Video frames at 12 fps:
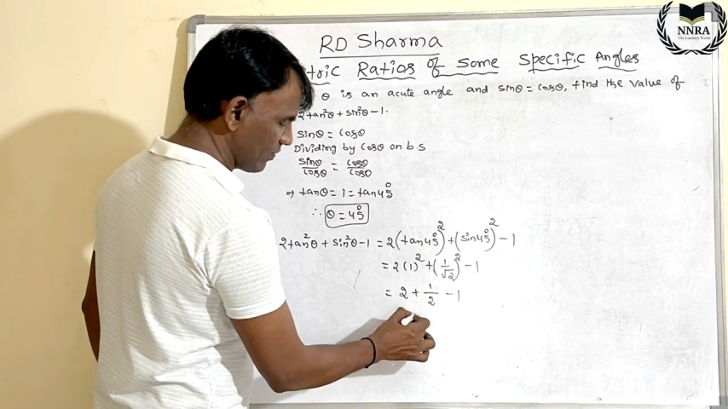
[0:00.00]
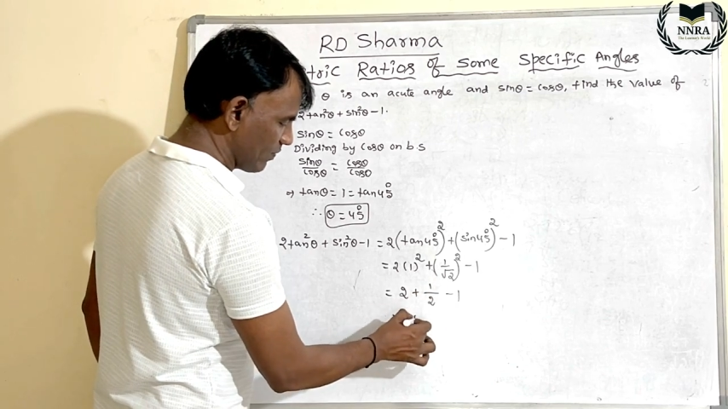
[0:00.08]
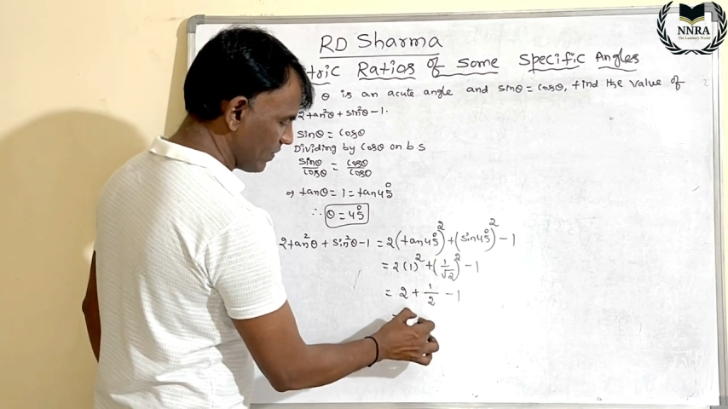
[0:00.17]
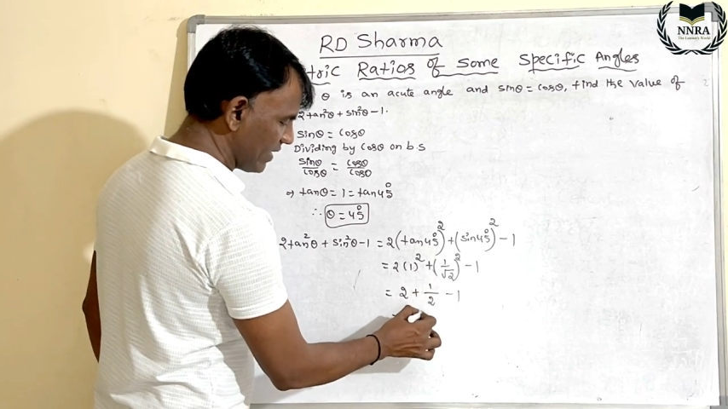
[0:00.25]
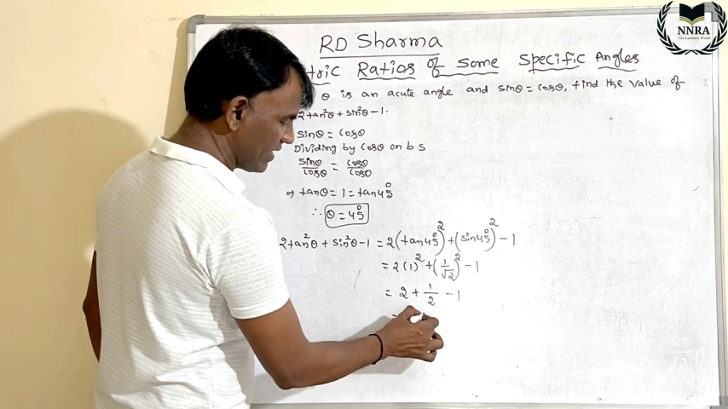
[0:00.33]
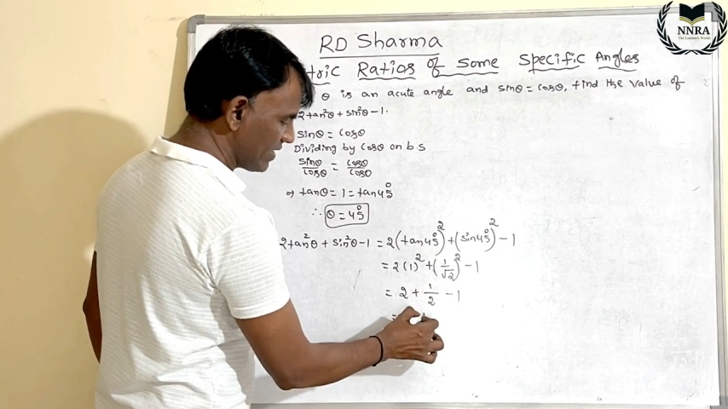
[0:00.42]

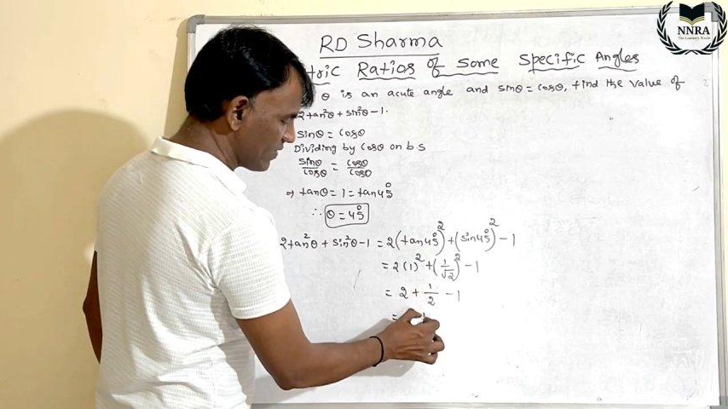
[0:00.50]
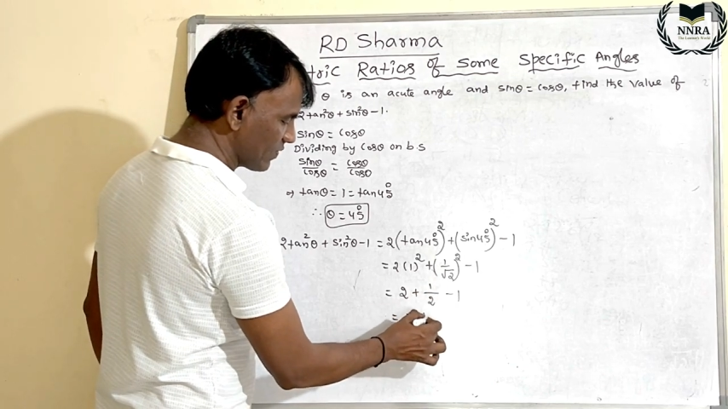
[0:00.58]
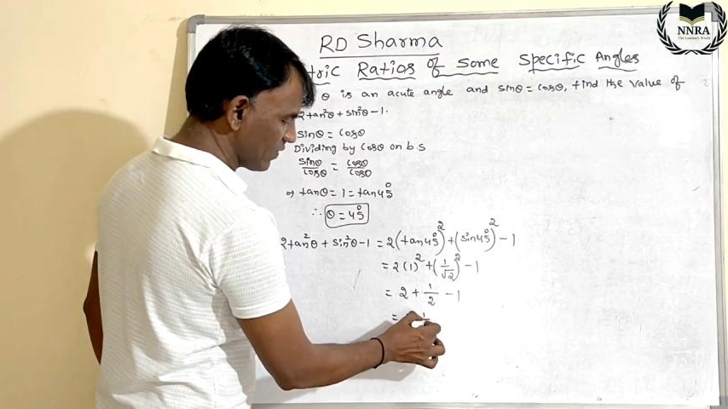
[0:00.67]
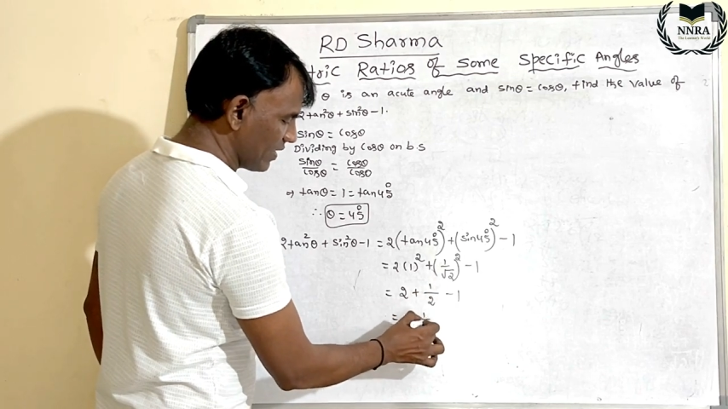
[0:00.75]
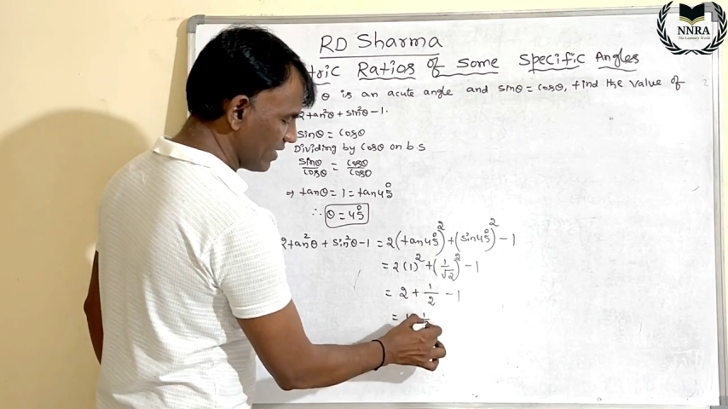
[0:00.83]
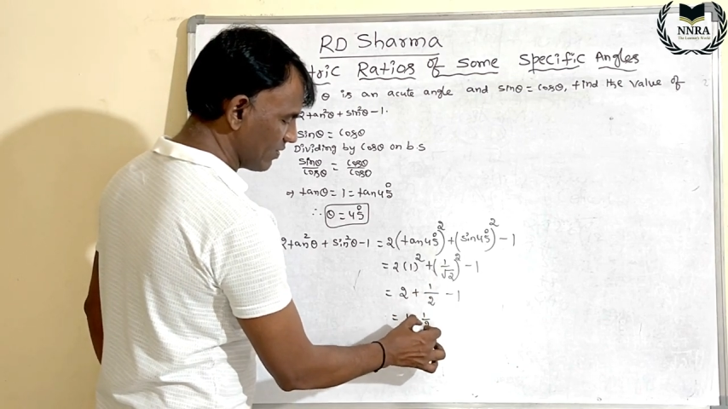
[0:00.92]
plus
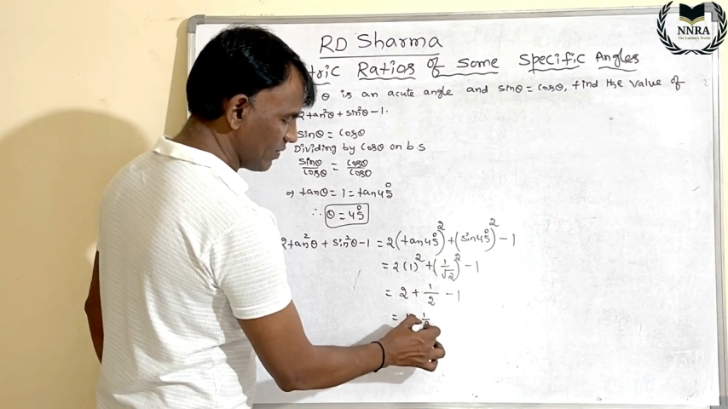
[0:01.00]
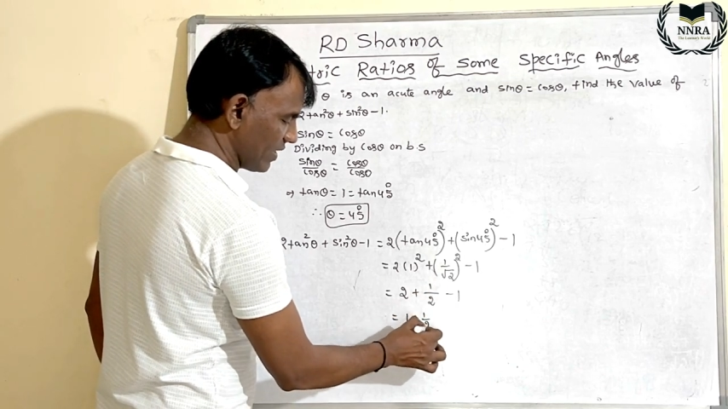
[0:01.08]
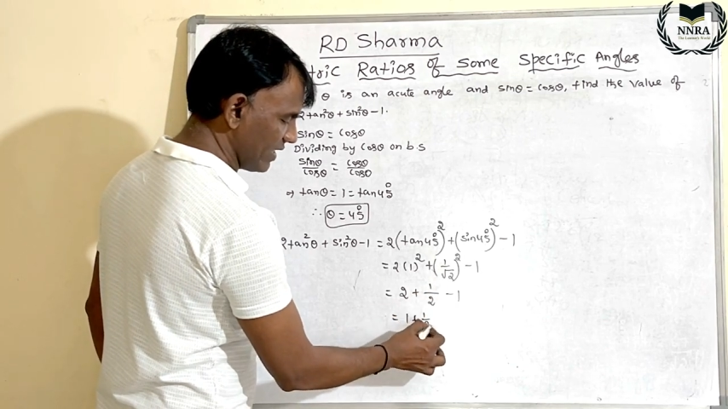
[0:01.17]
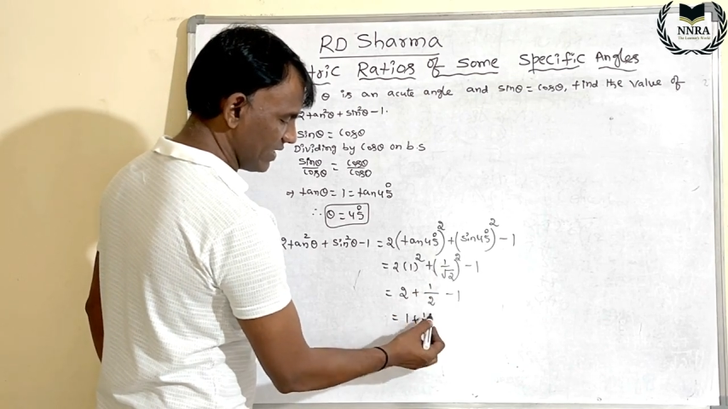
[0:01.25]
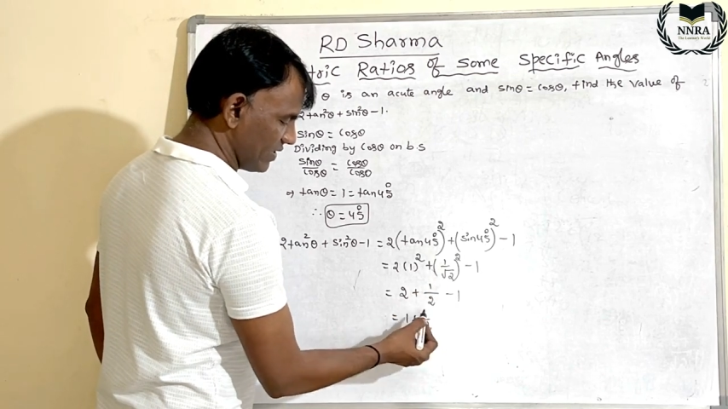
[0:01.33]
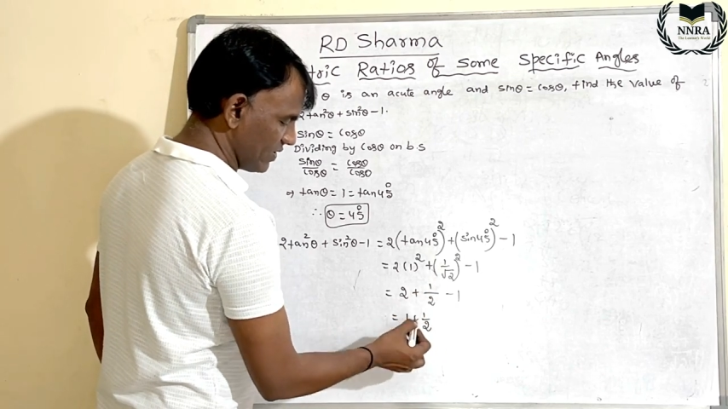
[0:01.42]
1
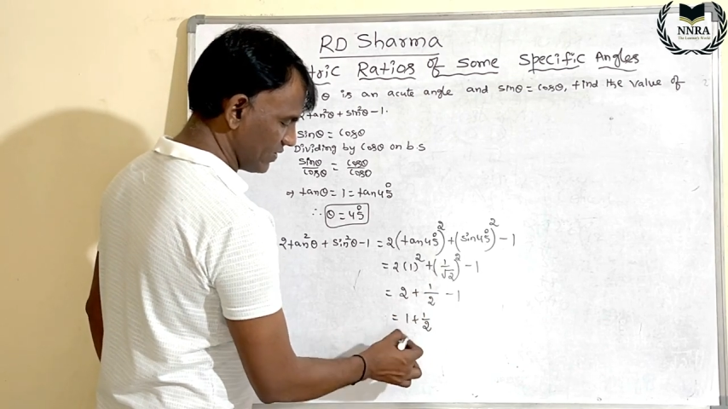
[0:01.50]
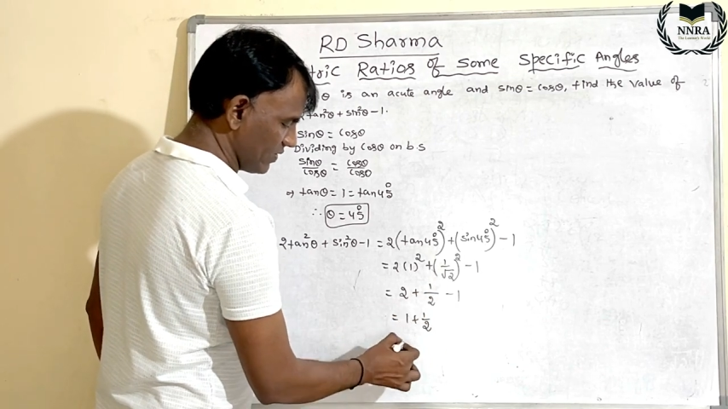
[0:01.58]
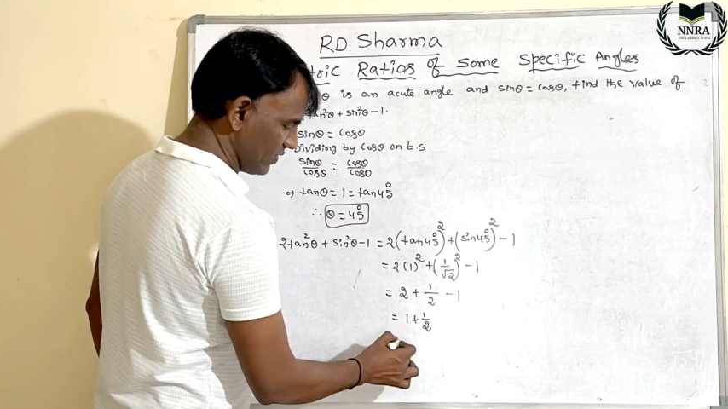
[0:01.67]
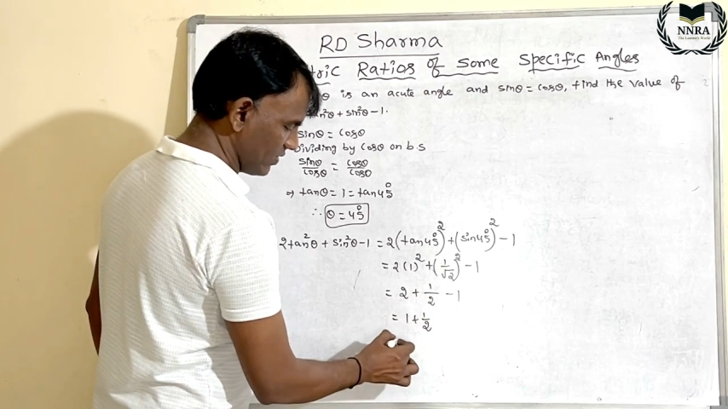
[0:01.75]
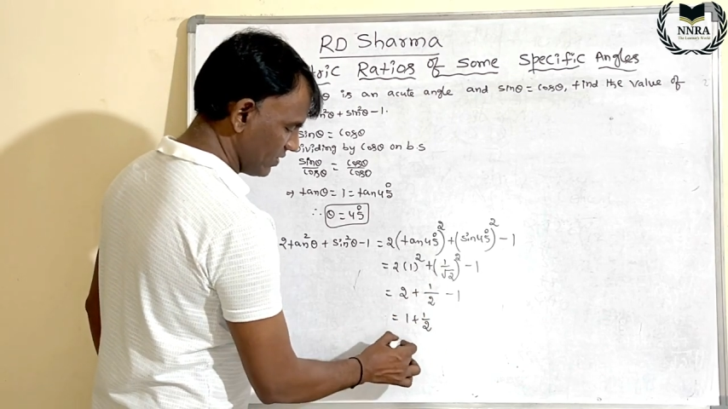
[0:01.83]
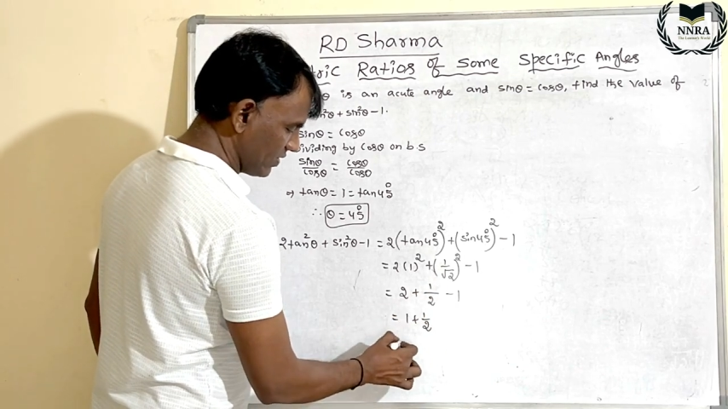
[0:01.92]
by 2.